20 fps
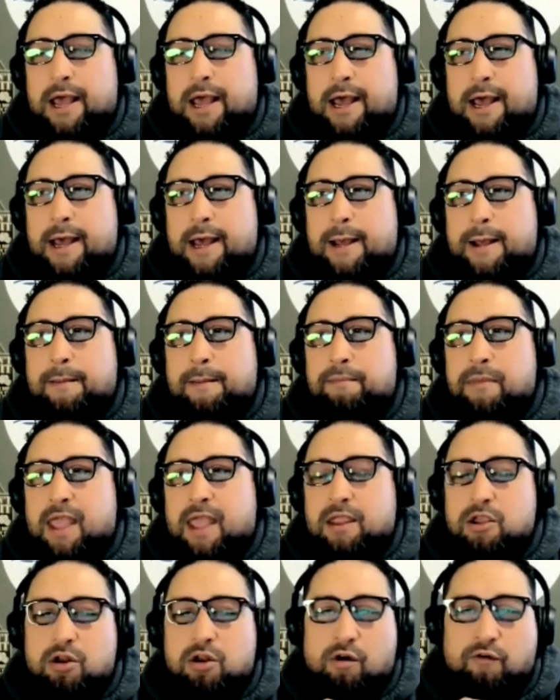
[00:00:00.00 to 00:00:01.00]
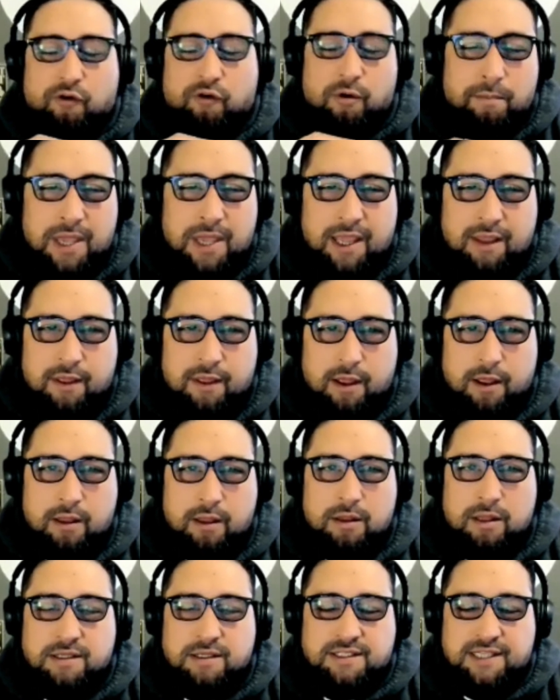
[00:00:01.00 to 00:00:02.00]
And for me,
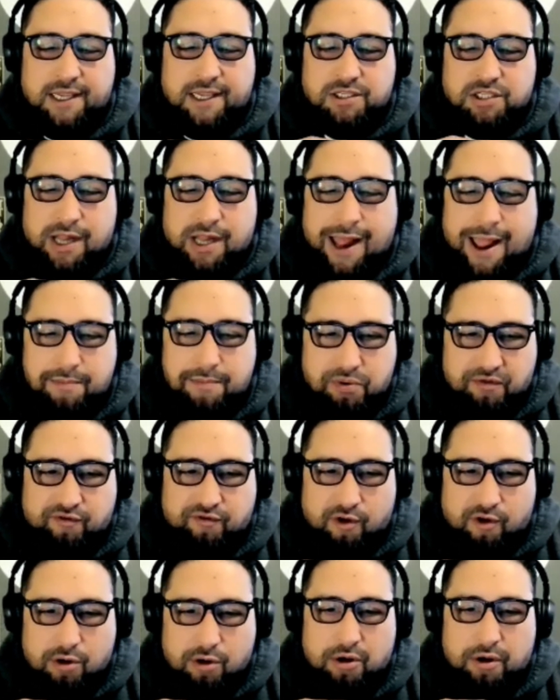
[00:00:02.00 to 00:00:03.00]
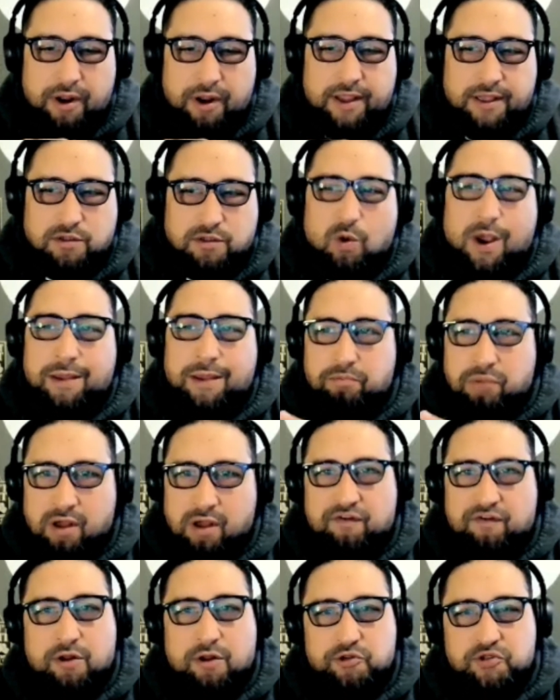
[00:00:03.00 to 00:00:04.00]
the sage that I prefer is white
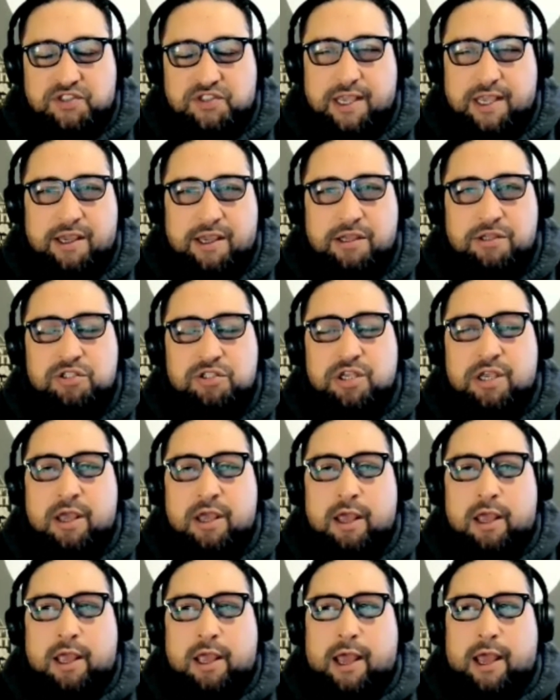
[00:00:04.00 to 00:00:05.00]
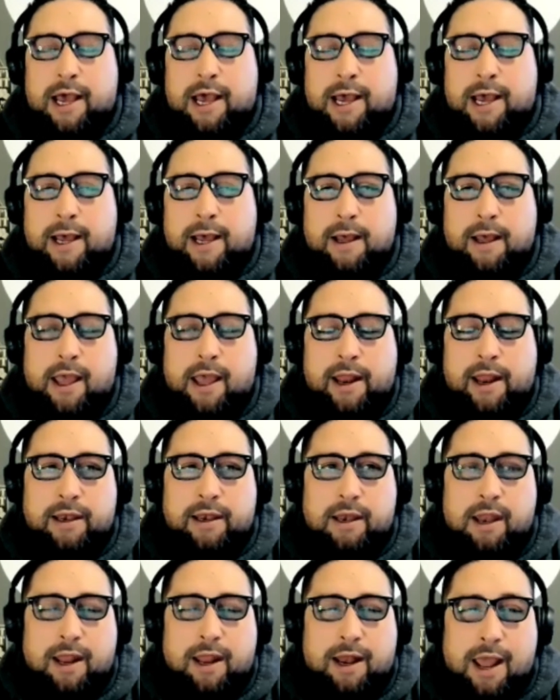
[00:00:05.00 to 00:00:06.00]
buffalo sage.
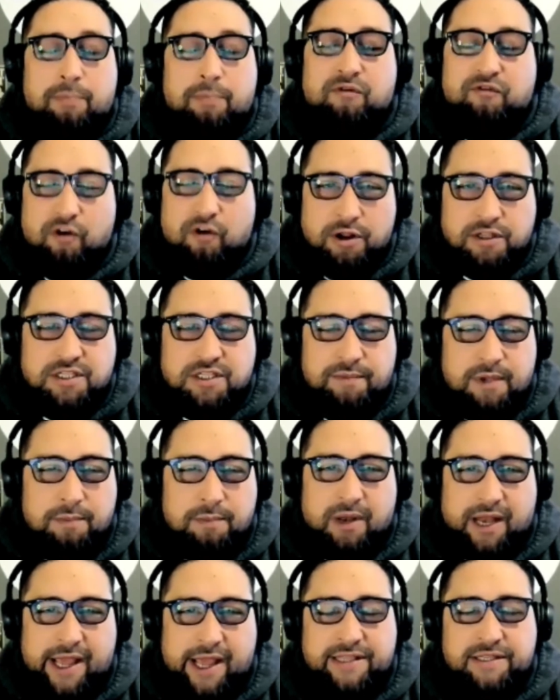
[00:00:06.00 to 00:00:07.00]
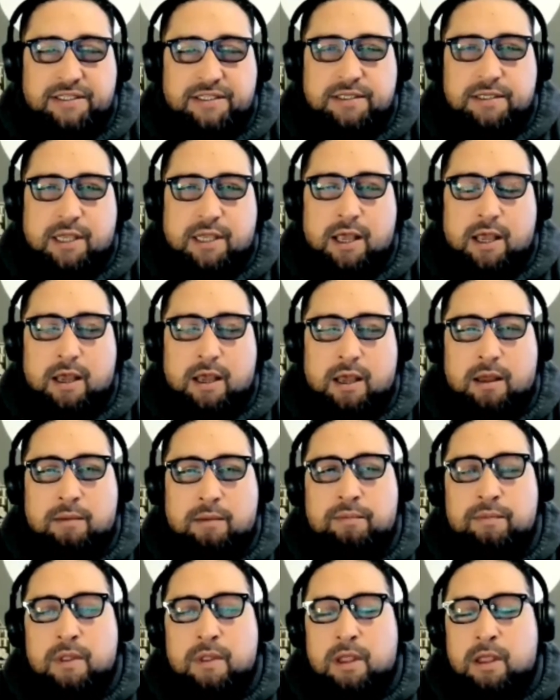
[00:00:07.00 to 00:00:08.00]
And I prefer it to be blessed
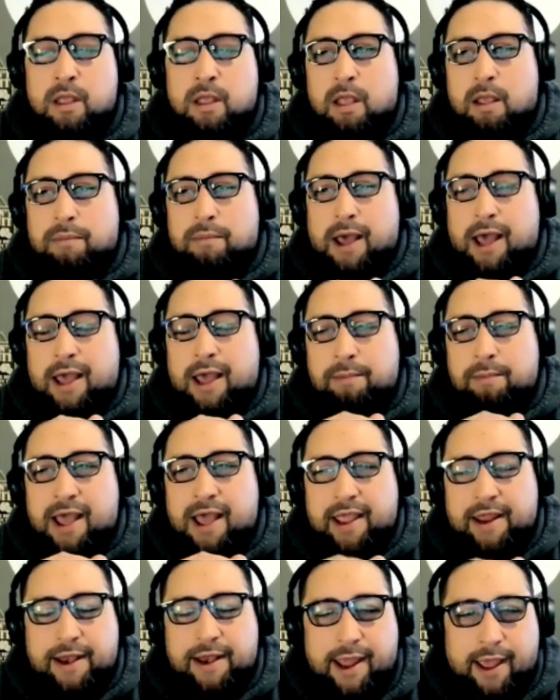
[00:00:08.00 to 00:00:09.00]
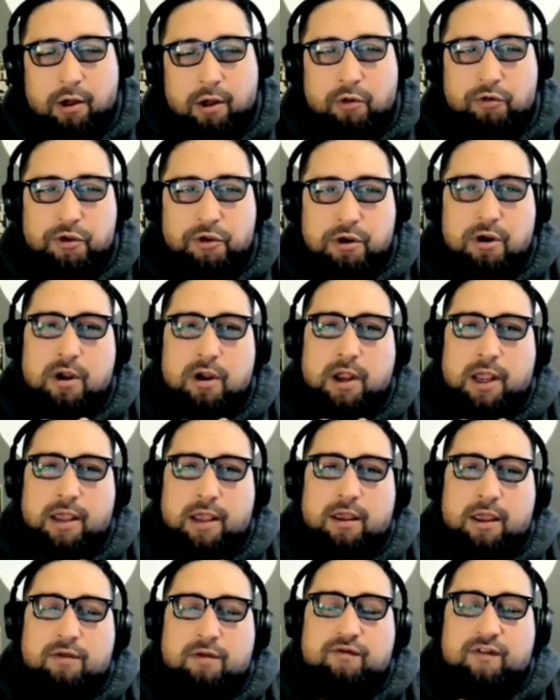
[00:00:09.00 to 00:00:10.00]
by an elder
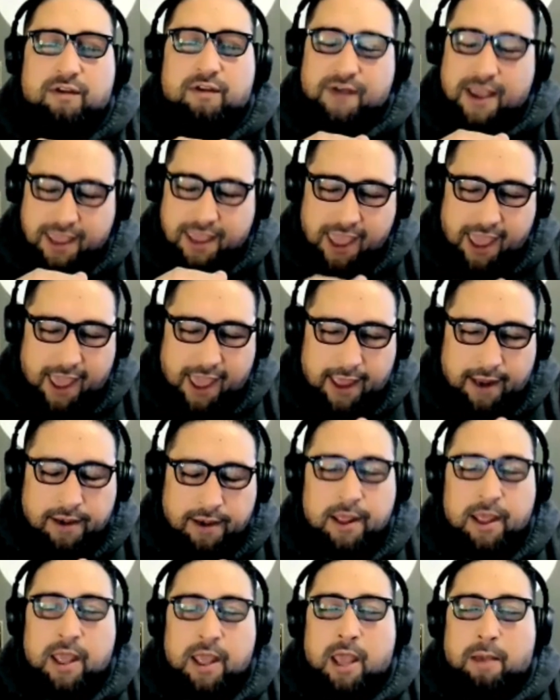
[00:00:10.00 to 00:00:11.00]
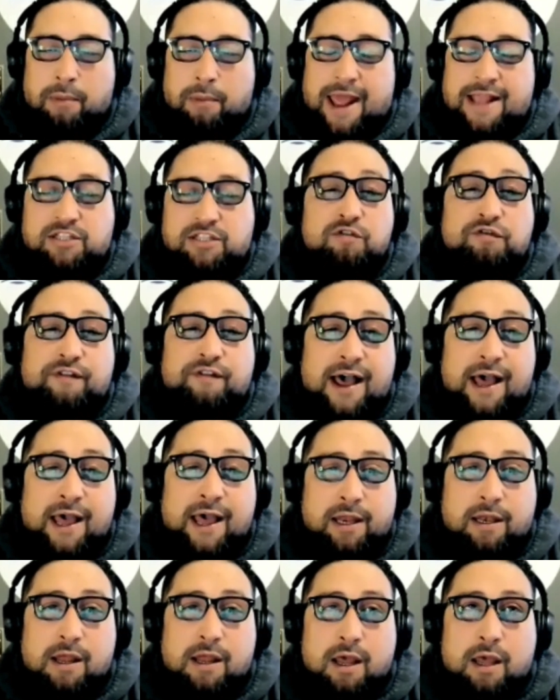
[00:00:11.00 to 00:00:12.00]
if I can. But I do
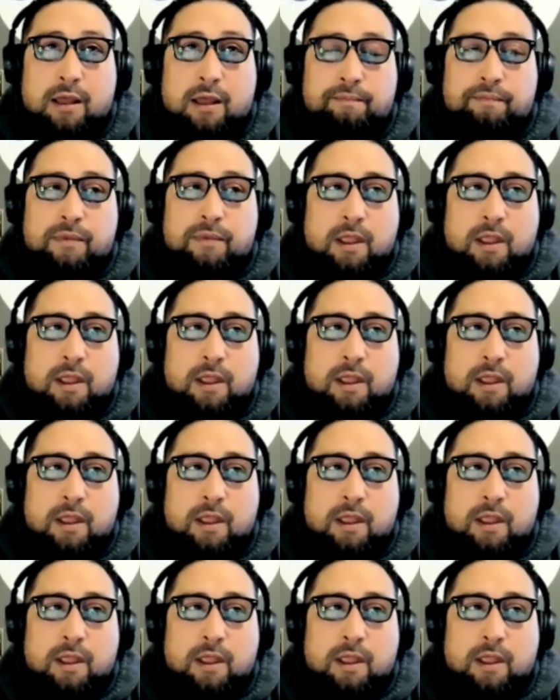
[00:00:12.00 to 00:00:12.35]
find